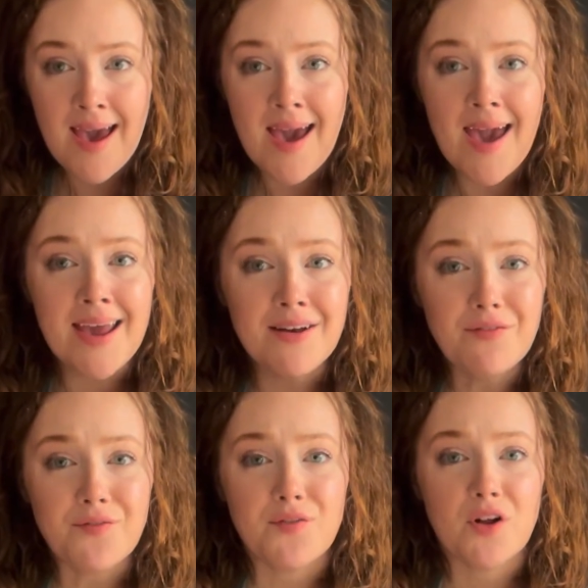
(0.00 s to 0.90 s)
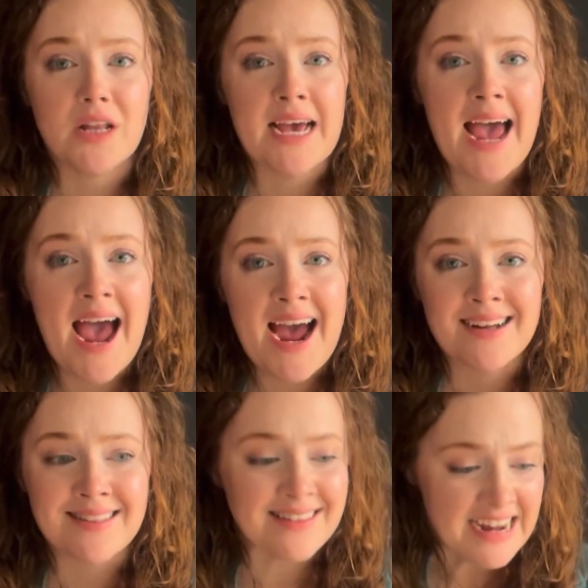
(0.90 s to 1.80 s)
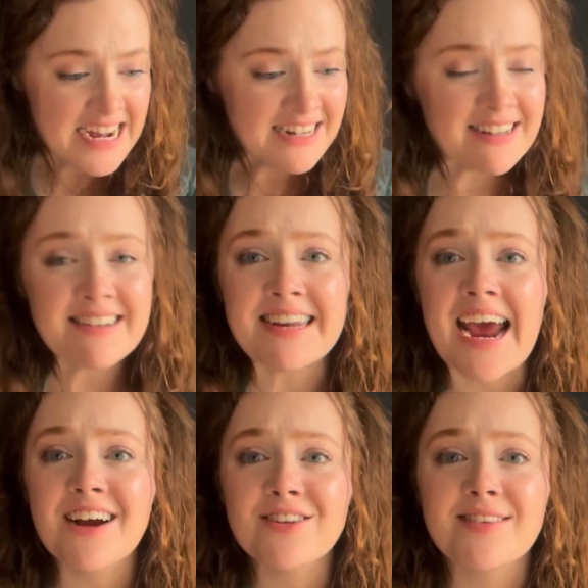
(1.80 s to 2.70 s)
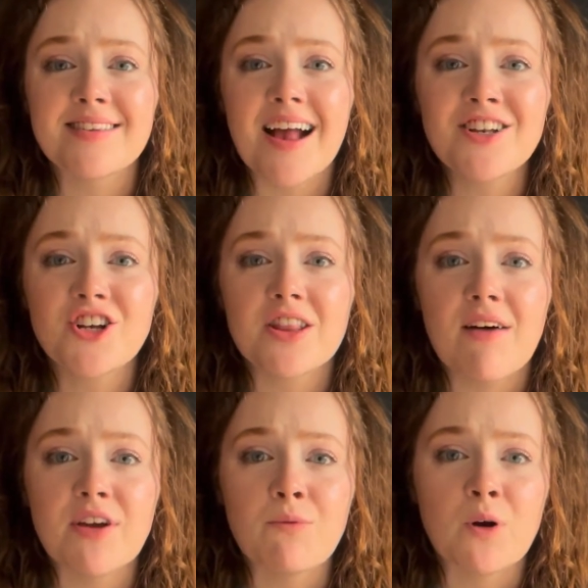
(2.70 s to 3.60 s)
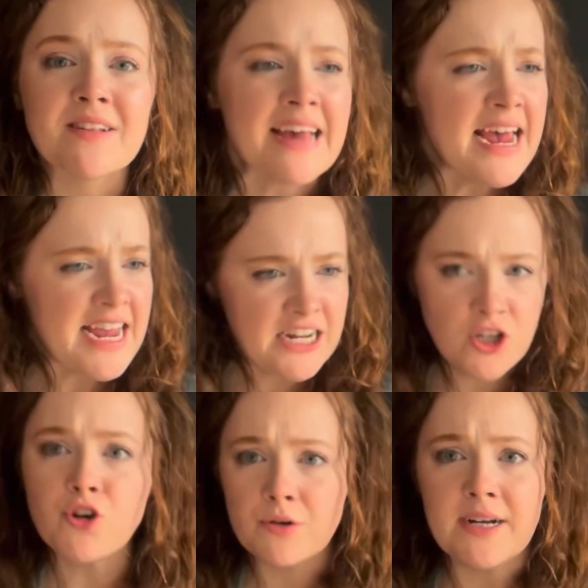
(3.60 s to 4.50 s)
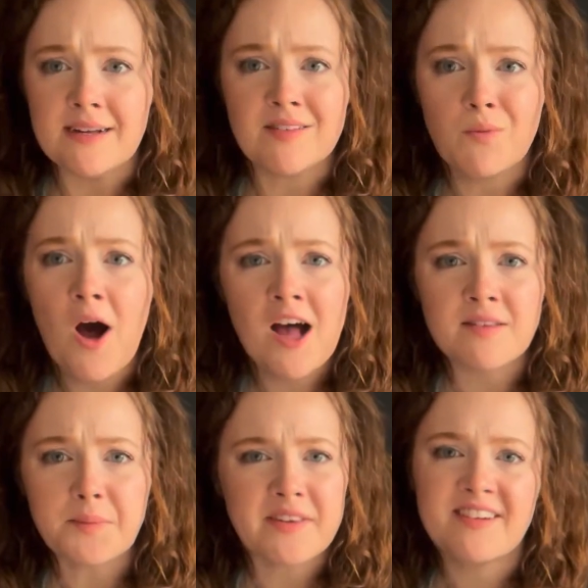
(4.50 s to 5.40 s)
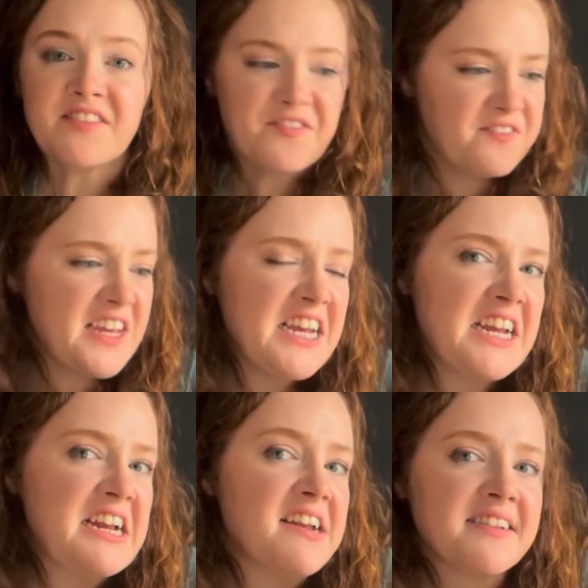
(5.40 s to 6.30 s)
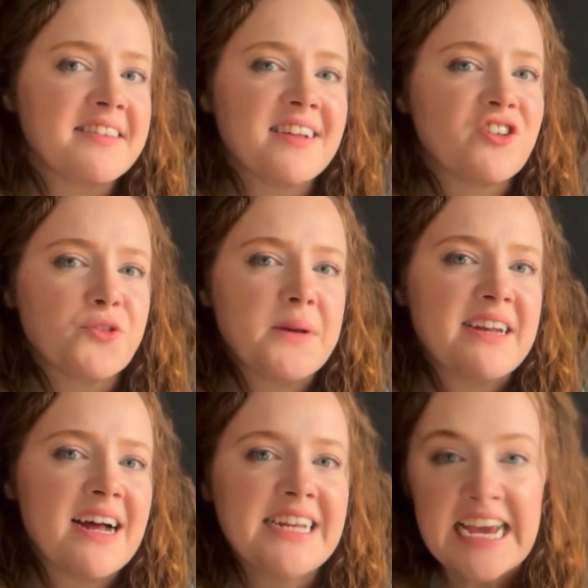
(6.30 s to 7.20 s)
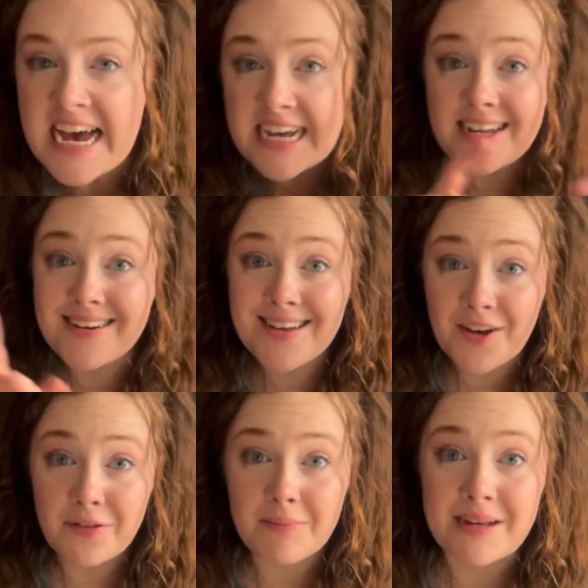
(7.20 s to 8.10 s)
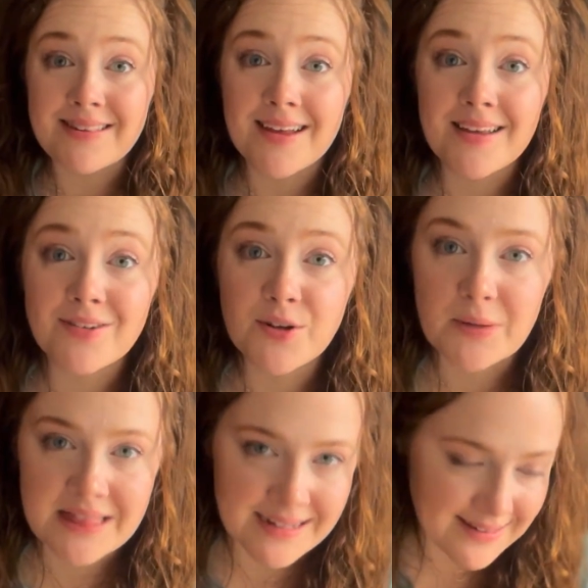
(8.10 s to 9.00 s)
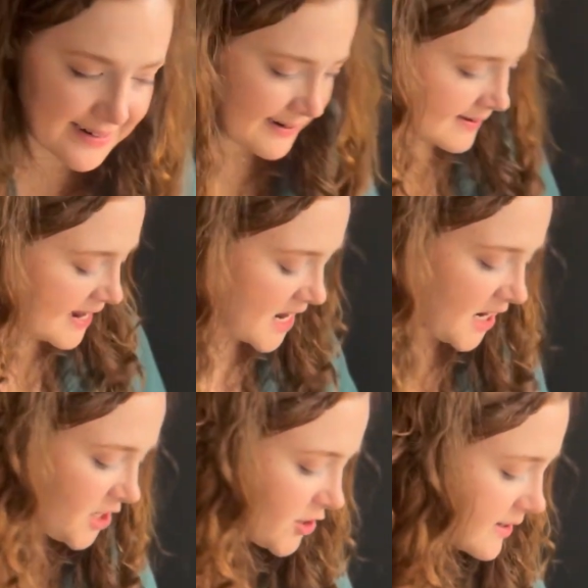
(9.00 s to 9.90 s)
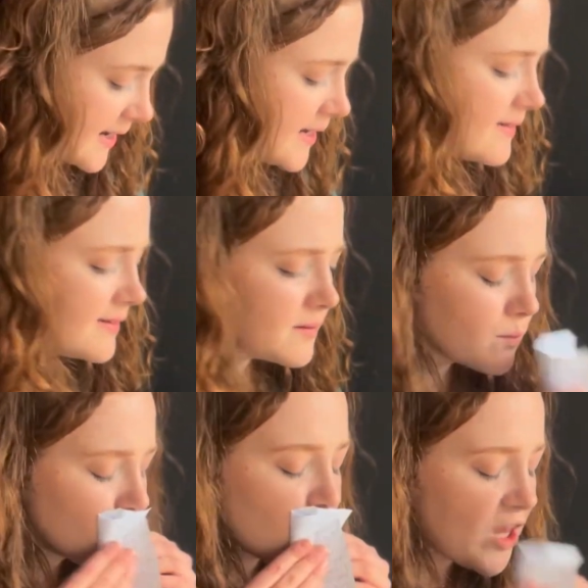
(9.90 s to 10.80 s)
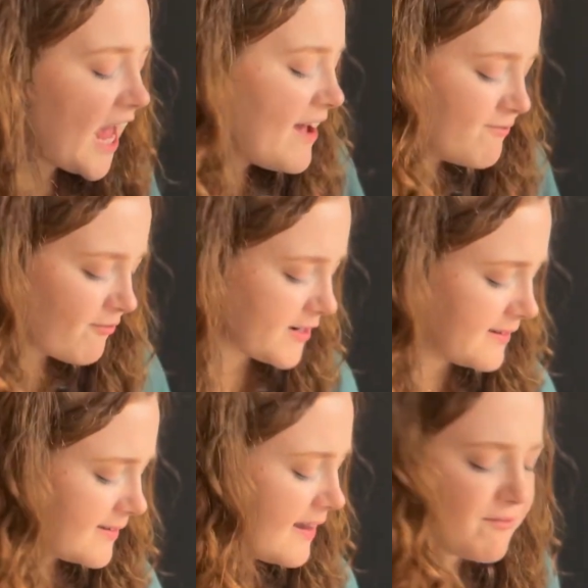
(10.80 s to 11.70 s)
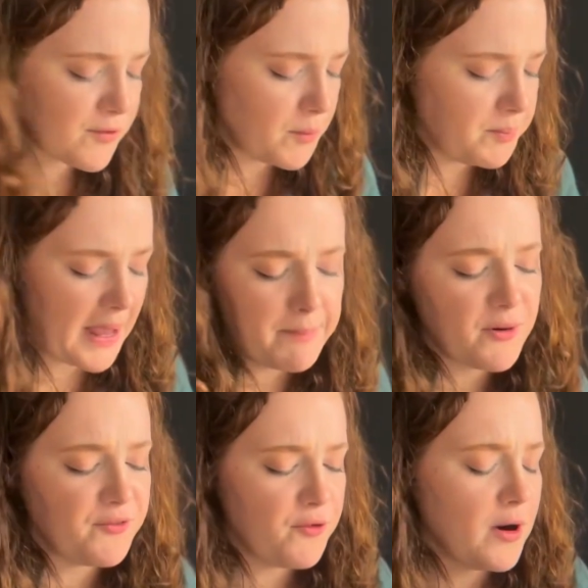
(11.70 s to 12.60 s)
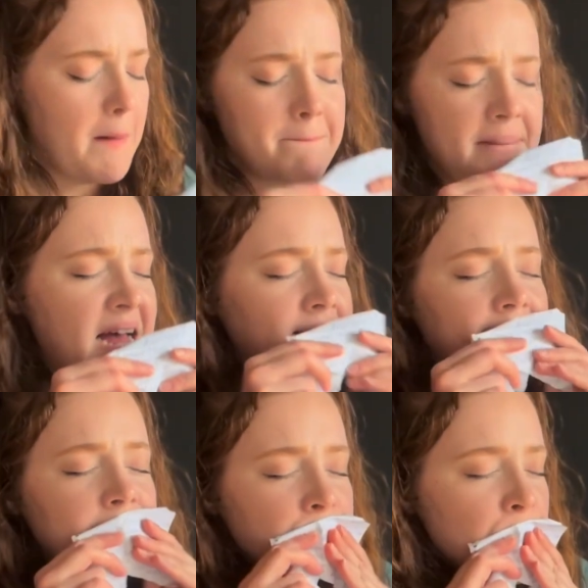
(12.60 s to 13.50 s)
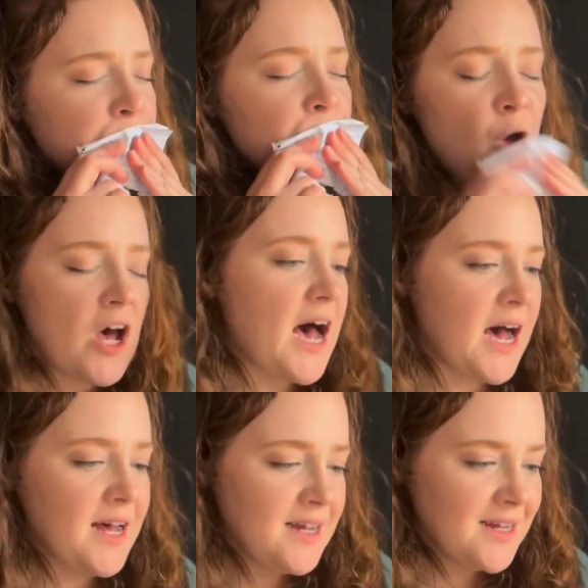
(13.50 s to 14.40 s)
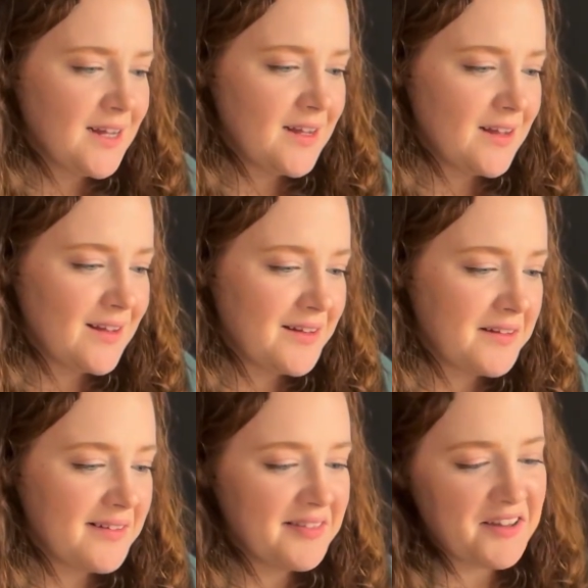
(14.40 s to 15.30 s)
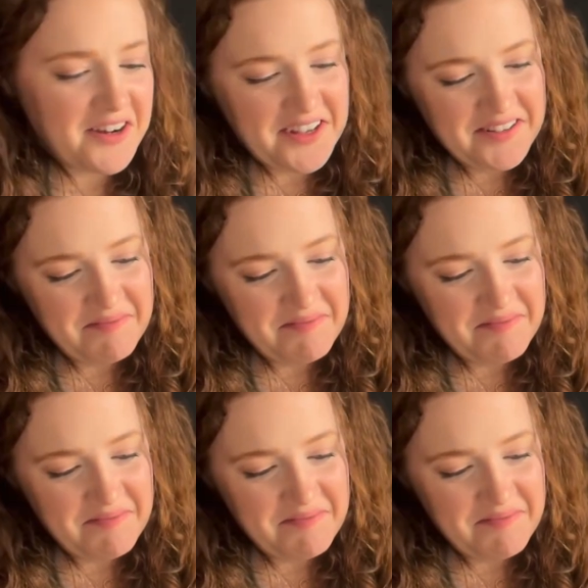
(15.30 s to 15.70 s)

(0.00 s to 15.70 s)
hateful hands to tear such loving words, injurious wasps to feed on such sweet honey, yet kill the bees that yield it with thy stings. I shall kiss every several paper for amends. Ah, look,